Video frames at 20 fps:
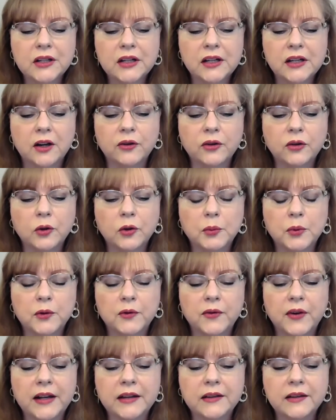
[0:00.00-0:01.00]
He also
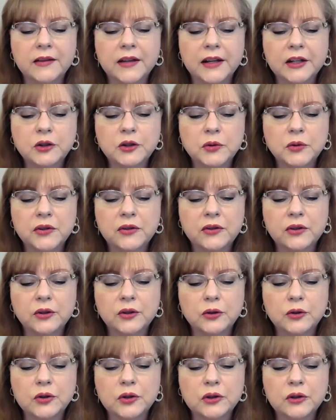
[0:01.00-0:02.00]
provides natural
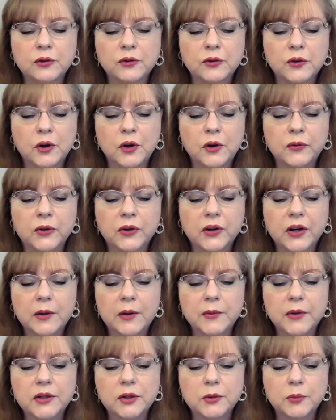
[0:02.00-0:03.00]
solutions for
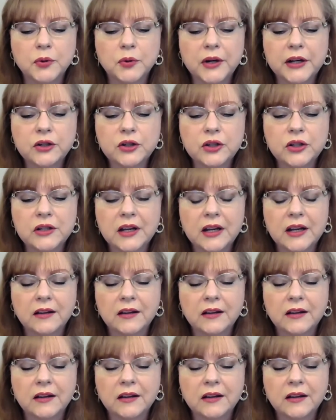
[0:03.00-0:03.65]
overcoming depression,